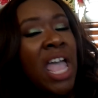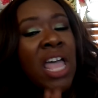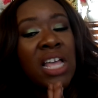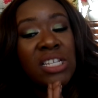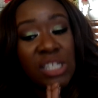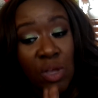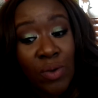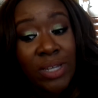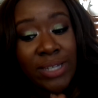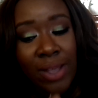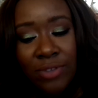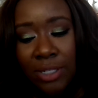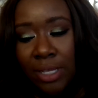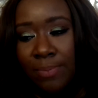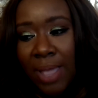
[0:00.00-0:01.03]
So it
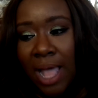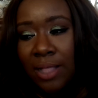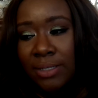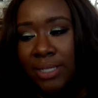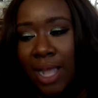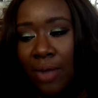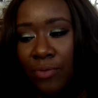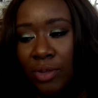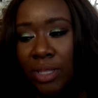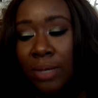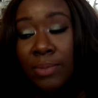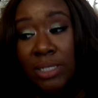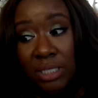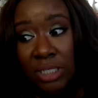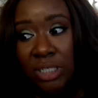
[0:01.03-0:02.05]
definitely balanced out for them,
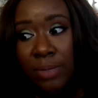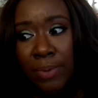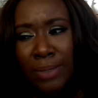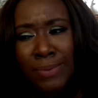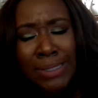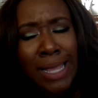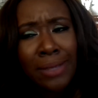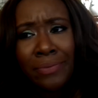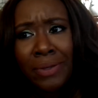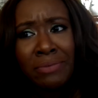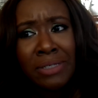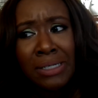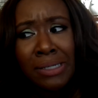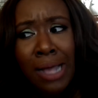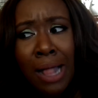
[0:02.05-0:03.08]
because the shipping was like
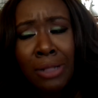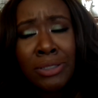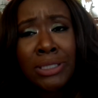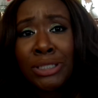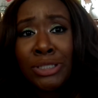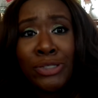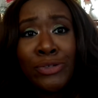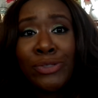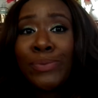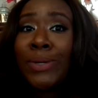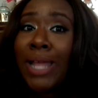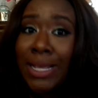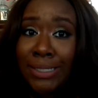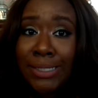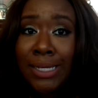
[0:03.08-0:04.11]
$15 and the shoes were
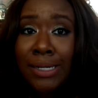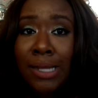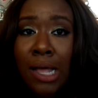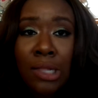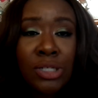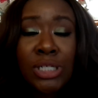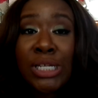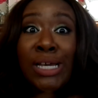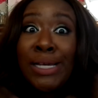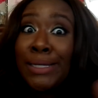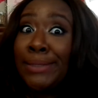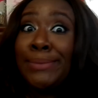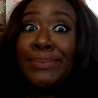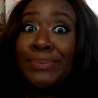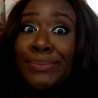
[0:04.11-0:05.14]
like $10.
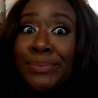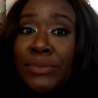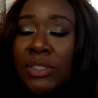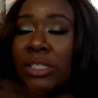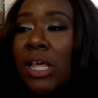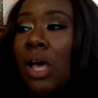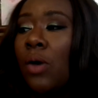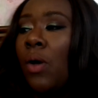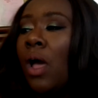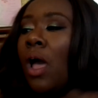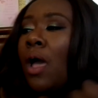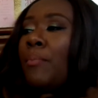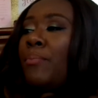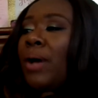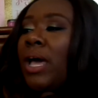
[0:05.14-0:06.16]
So,
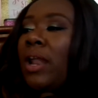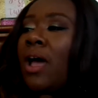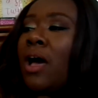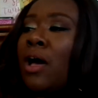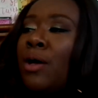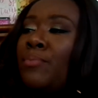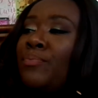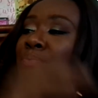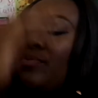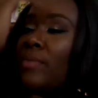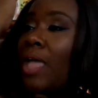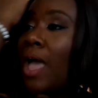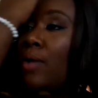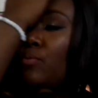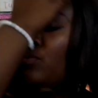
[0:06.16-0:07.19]
but
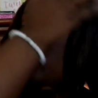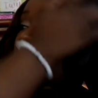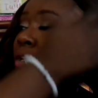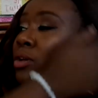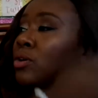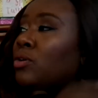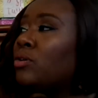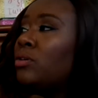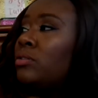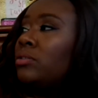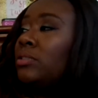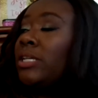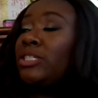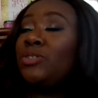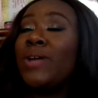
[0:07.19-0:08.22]
I will
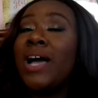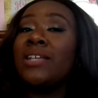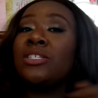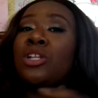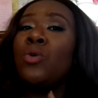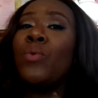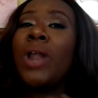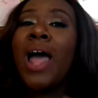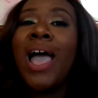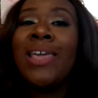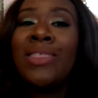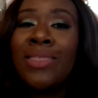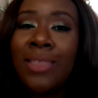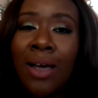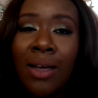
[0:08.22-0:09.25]
let you guys know what I
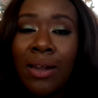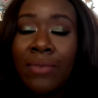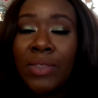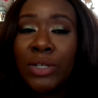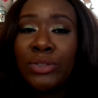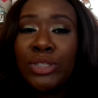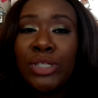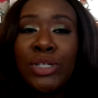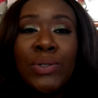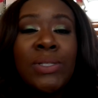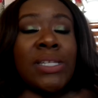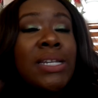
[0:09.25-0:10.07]
thought of those shoes.